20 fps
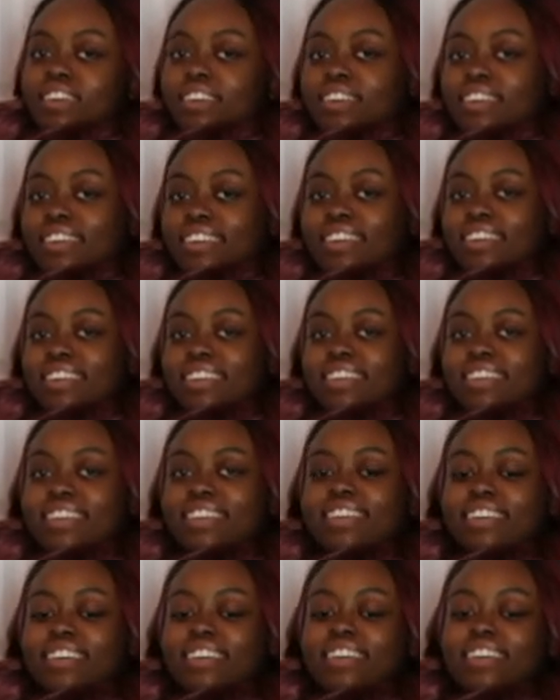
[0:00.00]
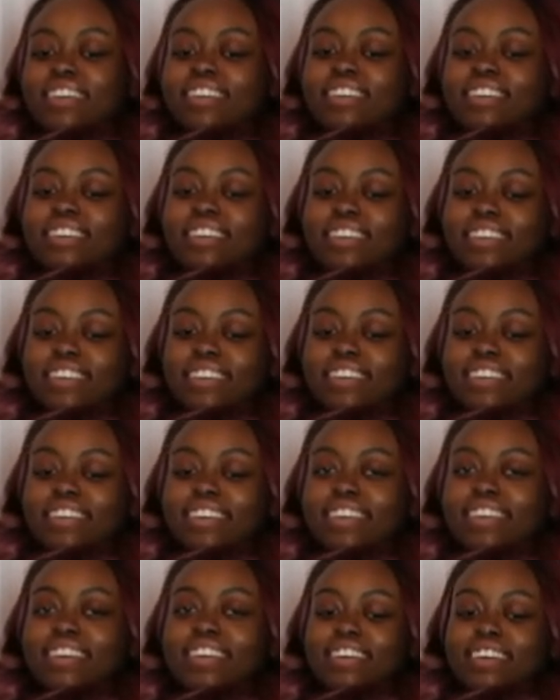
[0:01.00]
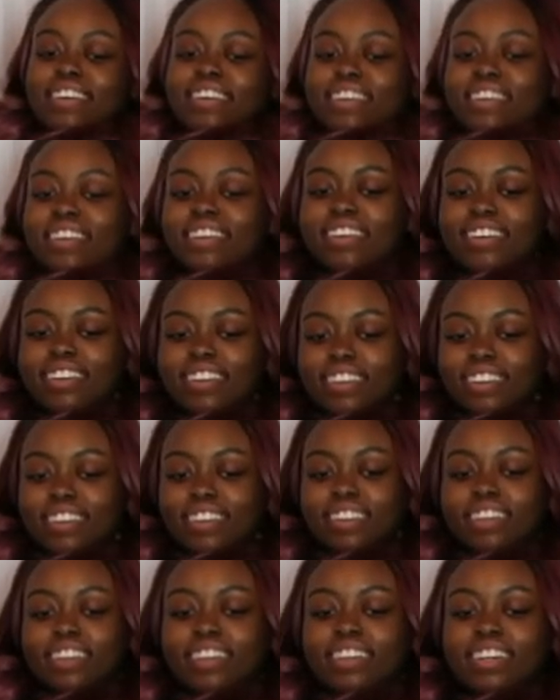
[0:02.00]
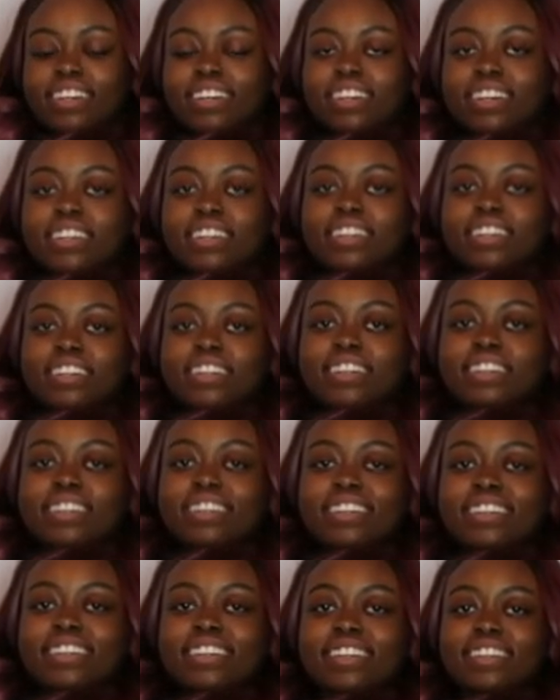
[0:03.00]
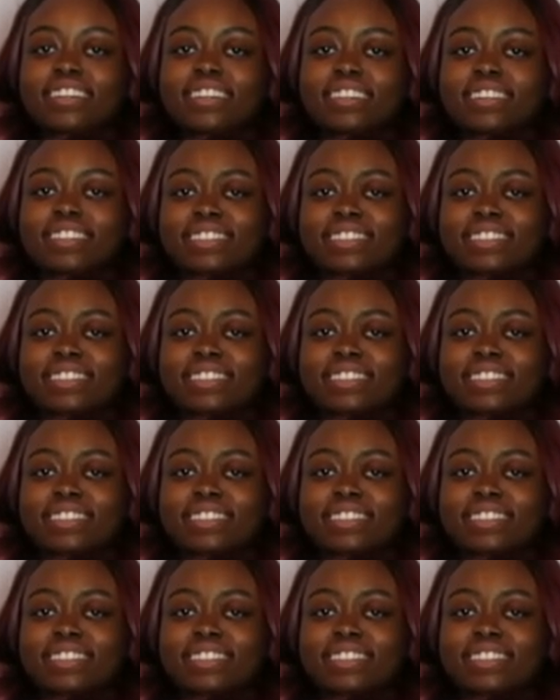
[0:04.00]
(not speaking)